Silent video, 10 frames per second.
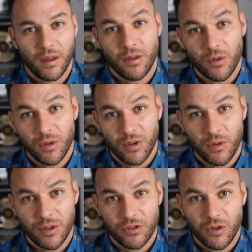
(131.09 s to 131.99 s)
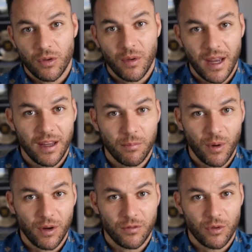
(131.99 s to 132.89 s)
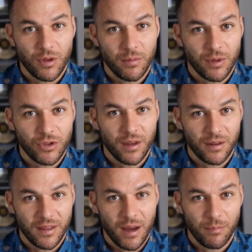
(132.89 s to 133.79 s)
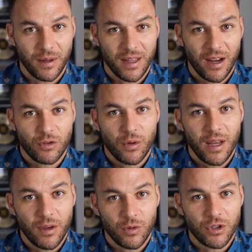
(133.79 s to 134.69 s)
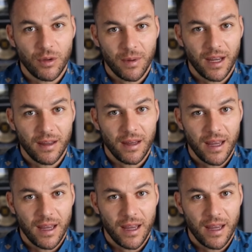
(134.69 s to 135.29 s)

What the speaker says: You literally circle any part of your image, type a natural language command,